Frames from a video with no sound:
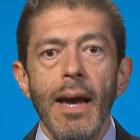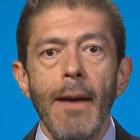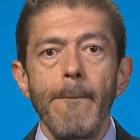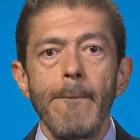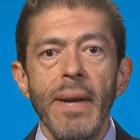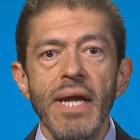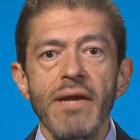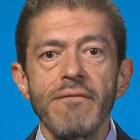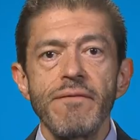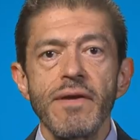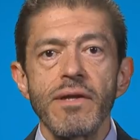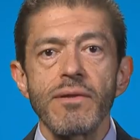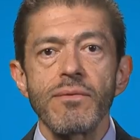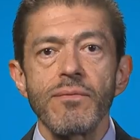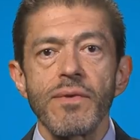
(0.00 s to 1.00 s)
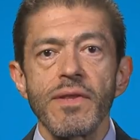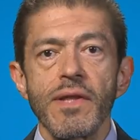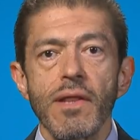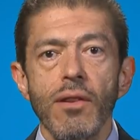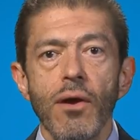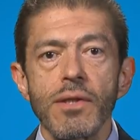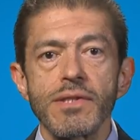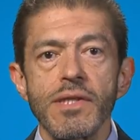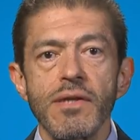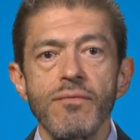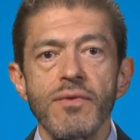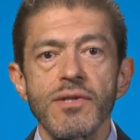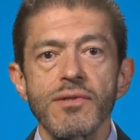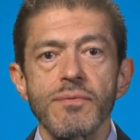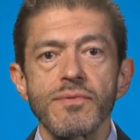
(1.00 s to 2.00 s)
A benefit with nilotinib
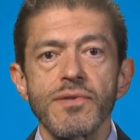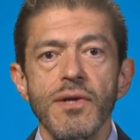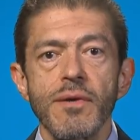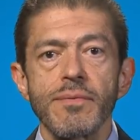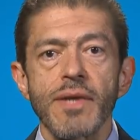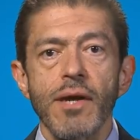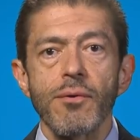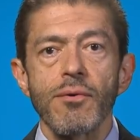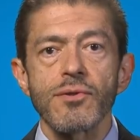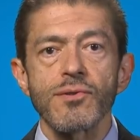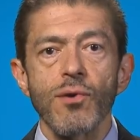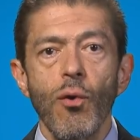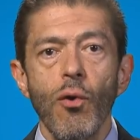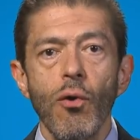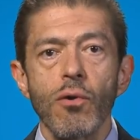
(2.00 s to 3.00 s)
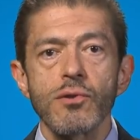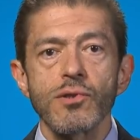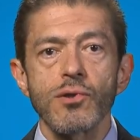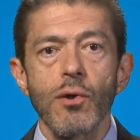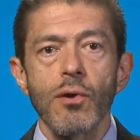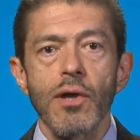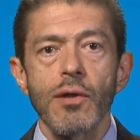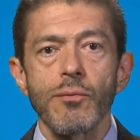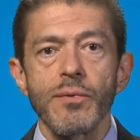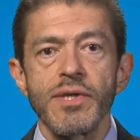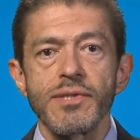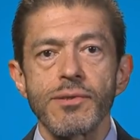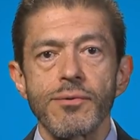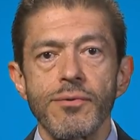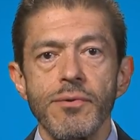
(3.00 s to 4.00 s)
was observed across all so-called
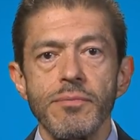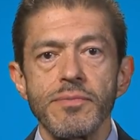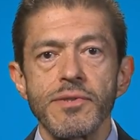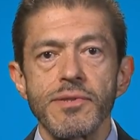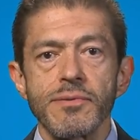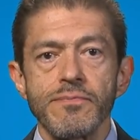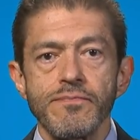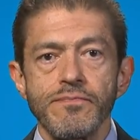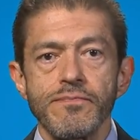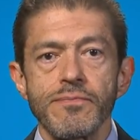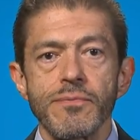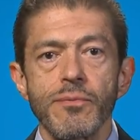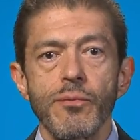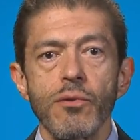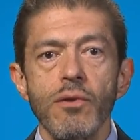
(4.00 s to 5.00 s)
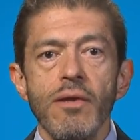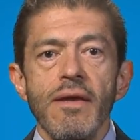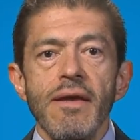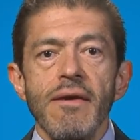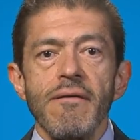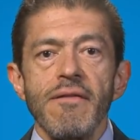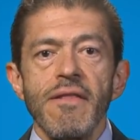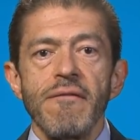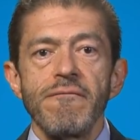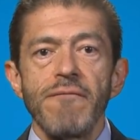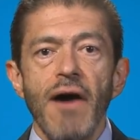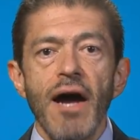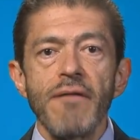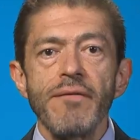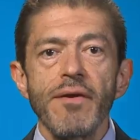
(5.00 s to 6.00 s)
risk groups. The
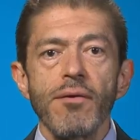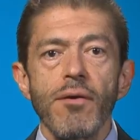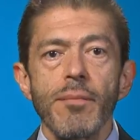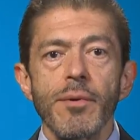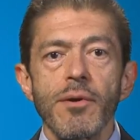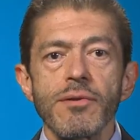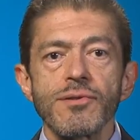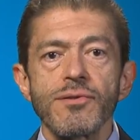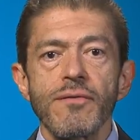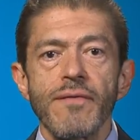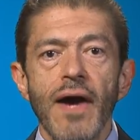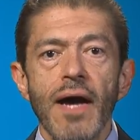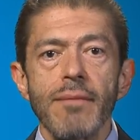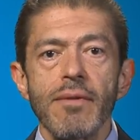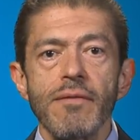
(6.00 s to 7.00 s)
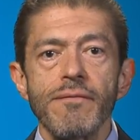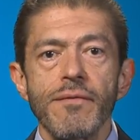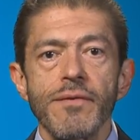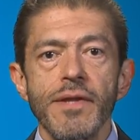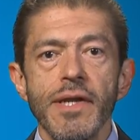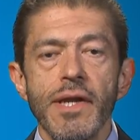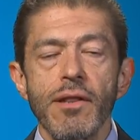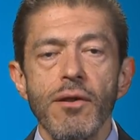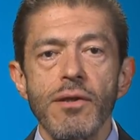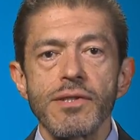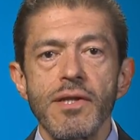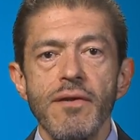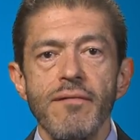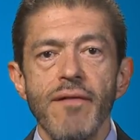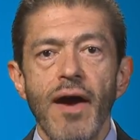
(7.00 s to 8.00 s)
five-year overall survival for the
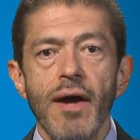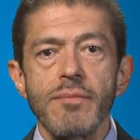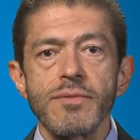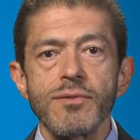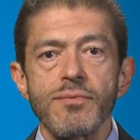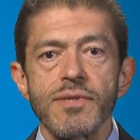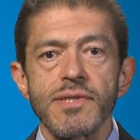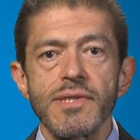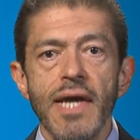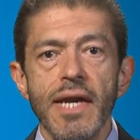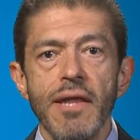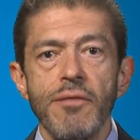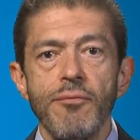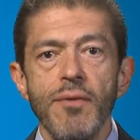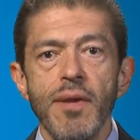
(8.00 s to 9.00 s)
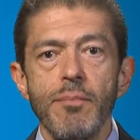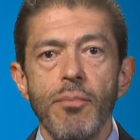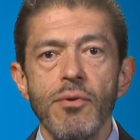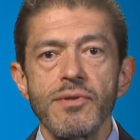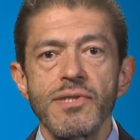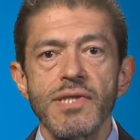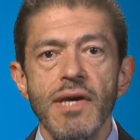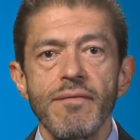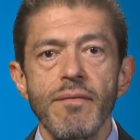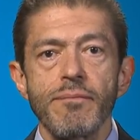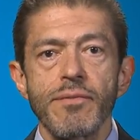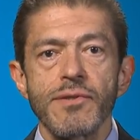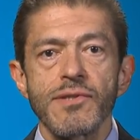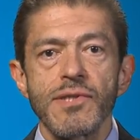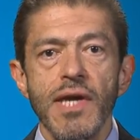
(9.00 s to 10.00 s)
nilotinib arms was
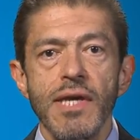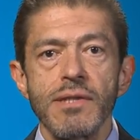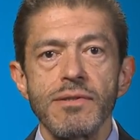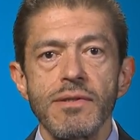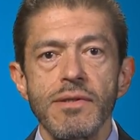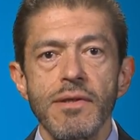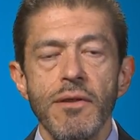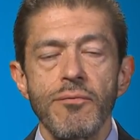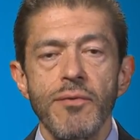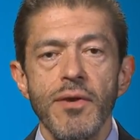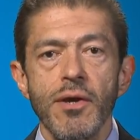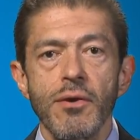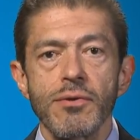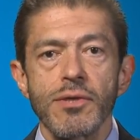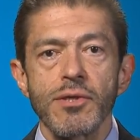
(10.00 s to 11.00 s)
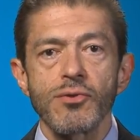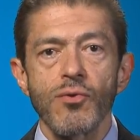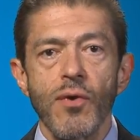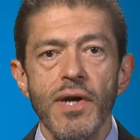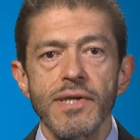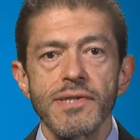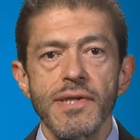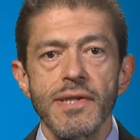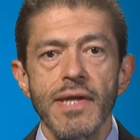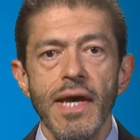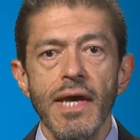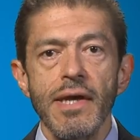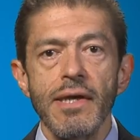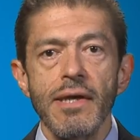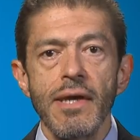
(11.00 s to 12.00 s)
93.7% in the 300 twice a
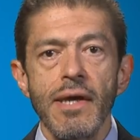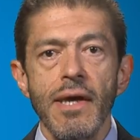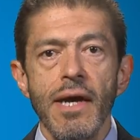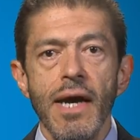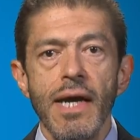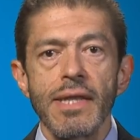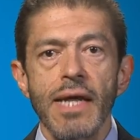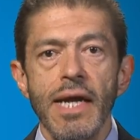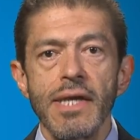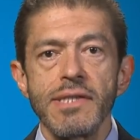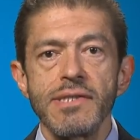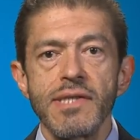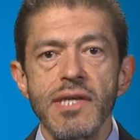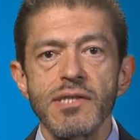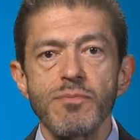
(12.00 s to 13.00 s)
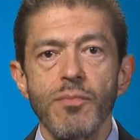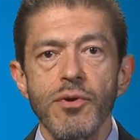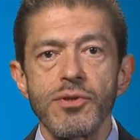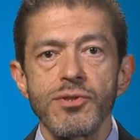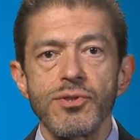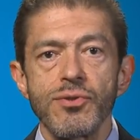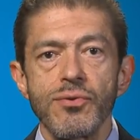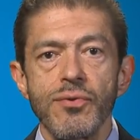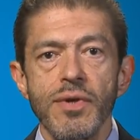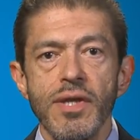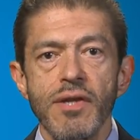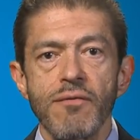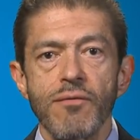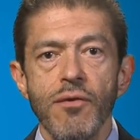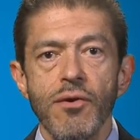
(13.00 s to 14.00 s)
day and 96.2 in
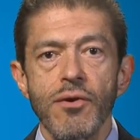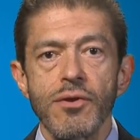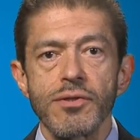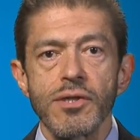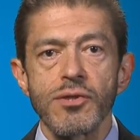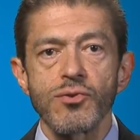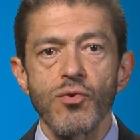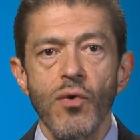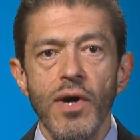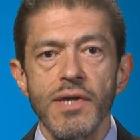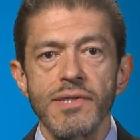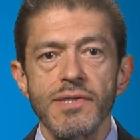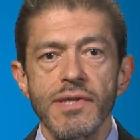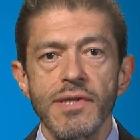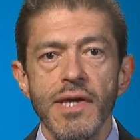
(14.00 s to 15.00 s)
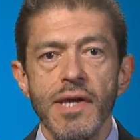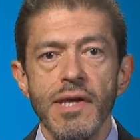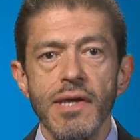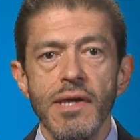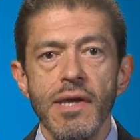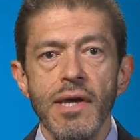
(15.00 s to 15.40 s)
the 400 twice a day,